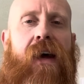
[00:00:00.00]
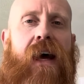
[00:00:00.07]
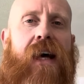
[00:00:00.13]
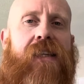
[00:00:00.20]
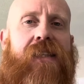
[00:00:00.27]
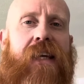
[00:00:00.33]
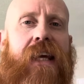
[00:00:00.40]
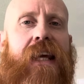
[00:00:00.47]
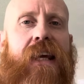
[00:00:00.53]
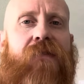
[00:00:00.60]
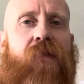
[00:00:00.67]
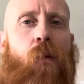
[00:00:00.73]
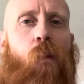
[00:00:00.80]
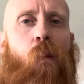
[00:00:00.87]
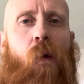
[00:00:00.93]
It's
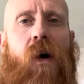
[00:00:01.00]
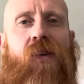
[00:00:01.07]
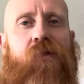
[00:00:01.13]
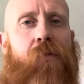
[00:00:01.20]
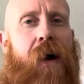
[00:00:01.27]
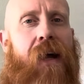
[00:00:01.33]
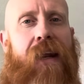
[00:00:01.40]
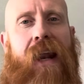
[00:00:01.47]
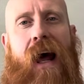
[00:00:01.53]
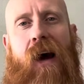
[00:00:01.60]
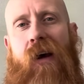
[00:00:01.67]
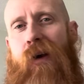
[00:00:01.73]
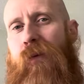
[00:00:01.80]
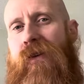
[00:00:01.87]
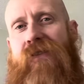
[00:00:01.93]
even worse, man, and
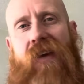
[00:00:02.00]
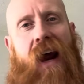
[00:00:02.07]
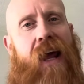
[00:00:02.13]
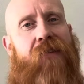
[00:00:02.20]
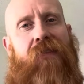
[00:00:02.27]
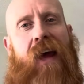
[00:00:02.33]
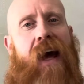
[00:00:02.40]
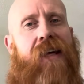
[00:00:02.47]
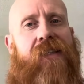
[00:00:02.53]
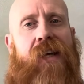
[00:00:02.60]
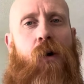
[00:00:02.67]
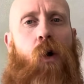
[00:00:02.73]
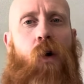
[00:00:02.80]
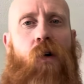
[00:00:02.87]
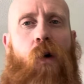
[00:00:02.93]
that would drive guys
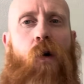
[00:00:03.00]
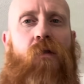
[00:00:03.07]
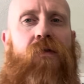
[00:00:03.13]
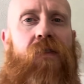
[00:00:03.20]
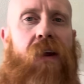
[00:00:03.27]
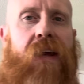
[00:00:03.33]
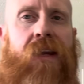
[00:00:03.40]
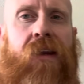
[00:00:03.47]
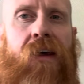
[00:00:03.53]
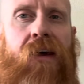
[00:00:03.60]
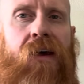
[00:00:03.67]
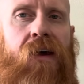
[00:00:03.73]
offline.